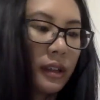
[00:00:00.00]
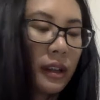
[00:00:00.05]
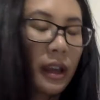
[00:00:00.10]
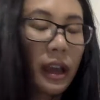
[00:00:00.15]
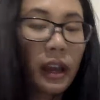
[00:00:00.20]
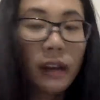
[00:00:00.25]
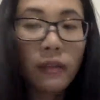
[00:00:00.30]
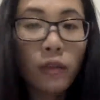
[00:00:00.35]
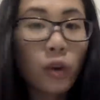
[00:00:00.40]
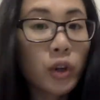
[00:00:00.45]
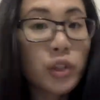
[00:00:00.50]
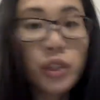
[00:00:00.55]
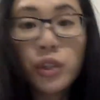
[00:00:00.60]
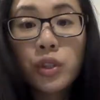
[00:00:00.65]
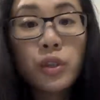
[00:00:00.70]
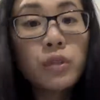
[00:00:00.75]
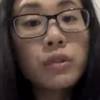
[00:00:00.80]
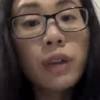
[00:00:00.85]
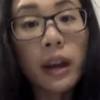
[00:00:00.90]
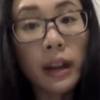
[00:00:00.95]
And of course, you
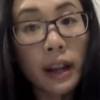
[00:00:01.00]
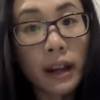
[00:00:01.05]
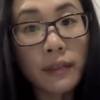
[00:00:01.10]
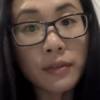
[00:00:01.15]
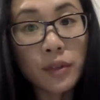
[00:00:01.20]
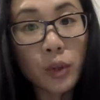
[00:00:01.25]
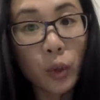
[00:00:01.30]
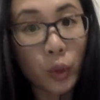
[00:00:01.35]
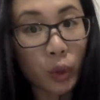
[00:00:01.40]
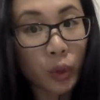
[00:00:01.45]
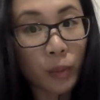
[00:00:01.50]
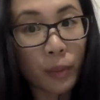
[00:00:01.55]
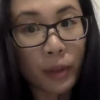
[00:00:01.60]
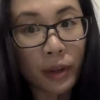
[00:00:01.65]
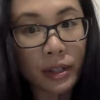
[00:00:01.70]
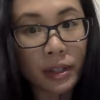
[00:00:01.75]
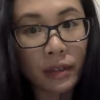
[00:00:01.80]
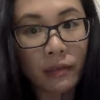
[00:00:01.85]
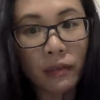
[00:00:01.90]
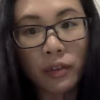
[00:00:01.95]
do not have to order
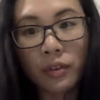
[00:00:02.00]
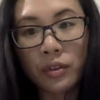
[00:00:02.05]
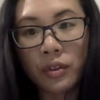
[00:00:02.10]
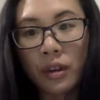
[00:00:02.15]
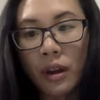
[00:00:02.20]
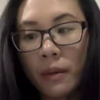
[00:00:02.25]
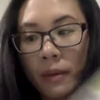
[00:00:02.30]
books if you do not